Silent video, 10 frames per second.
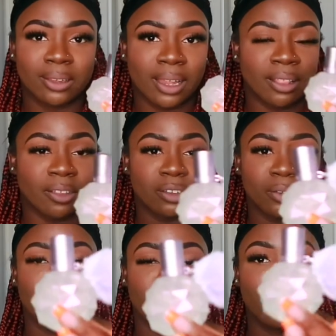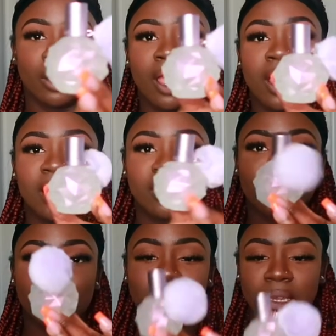i think they're so cute but this is
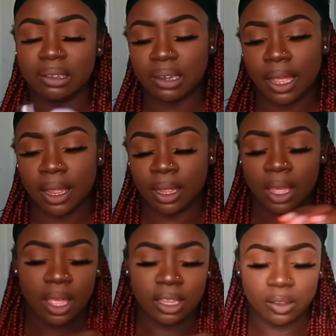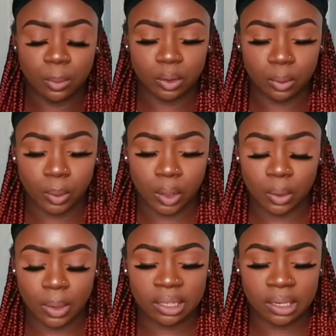what it looks like super super
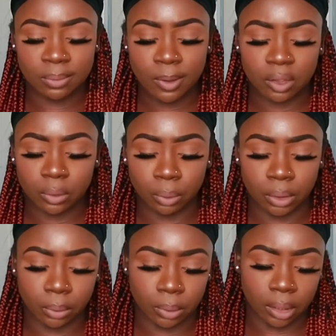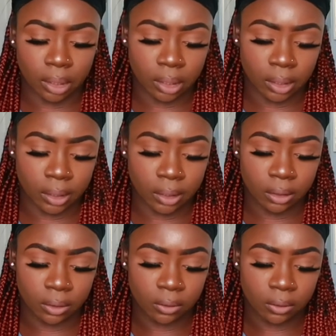cute and it smells really really good